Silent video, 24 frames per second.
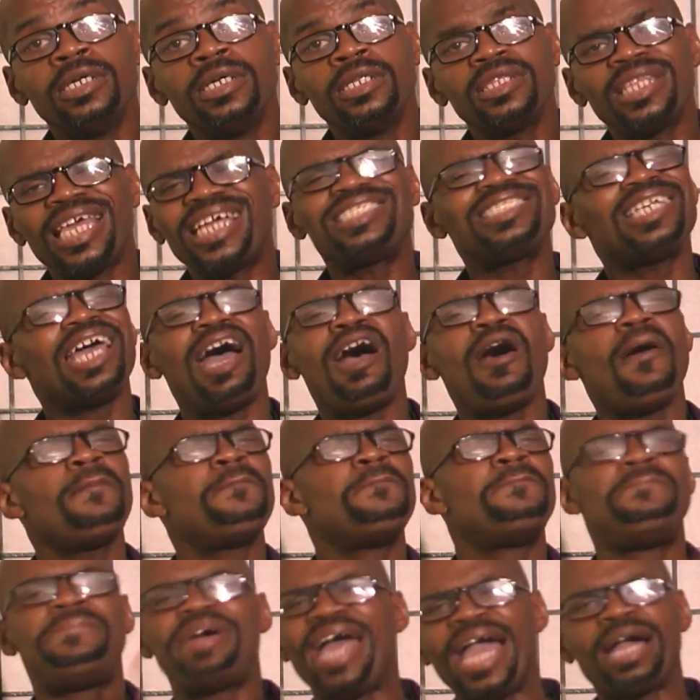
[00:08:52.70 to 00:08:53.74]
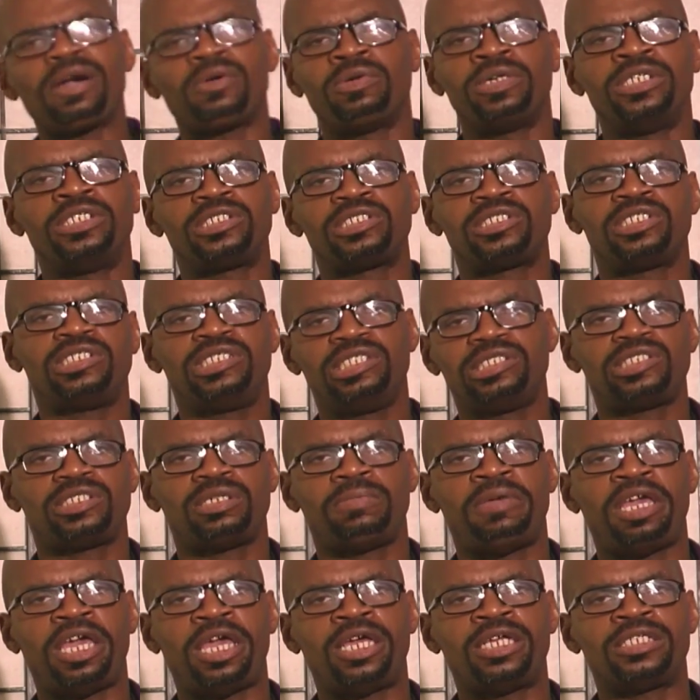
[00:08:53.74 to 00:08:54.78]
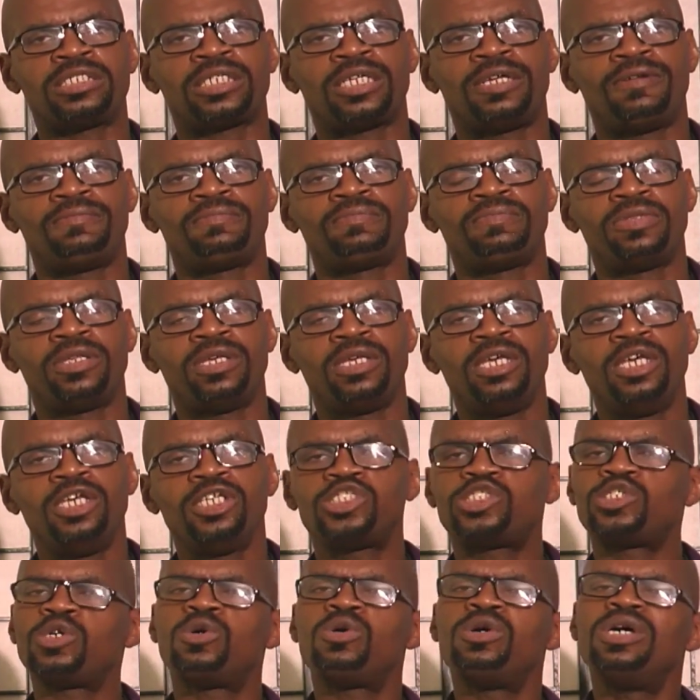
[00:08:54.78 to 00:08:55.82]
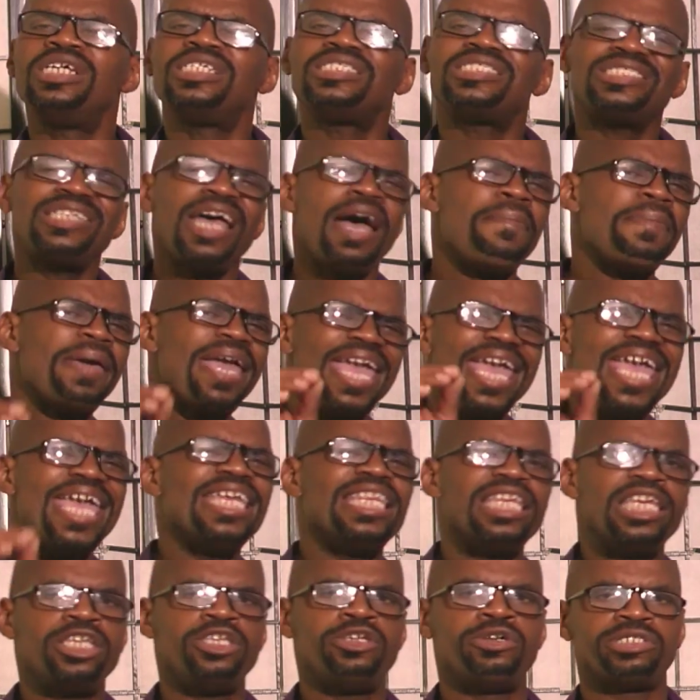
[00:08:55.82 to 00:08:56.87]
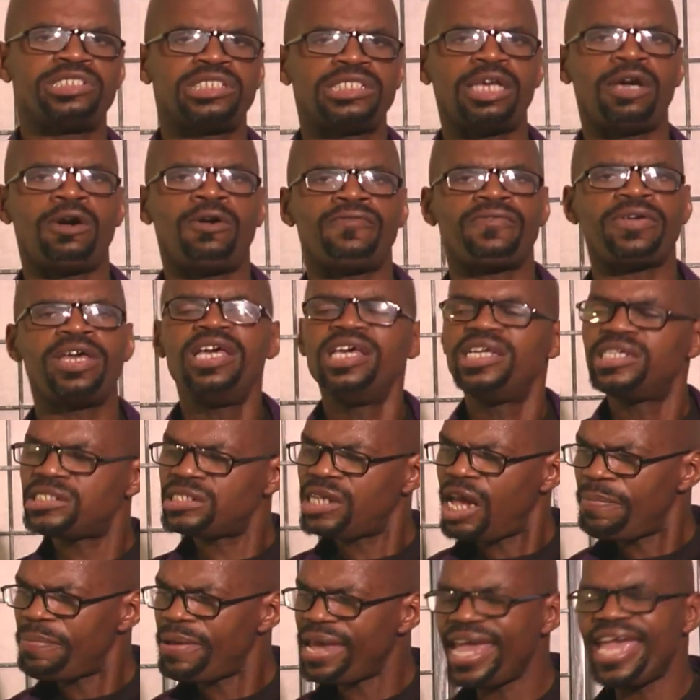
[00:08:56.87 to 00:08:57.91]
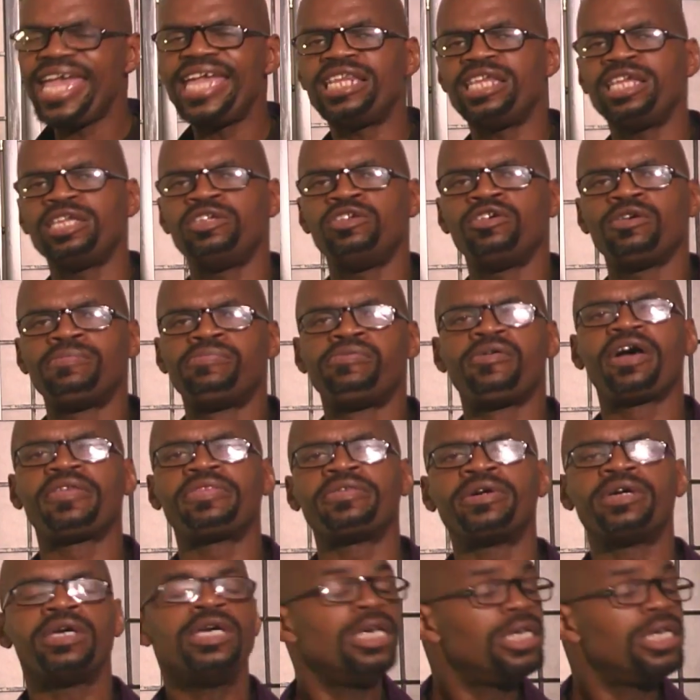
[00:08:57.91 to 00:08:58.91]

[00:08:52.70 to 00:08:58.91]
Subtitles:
That's how backwards the system is. So stop hating yourself. Stop hating your brother.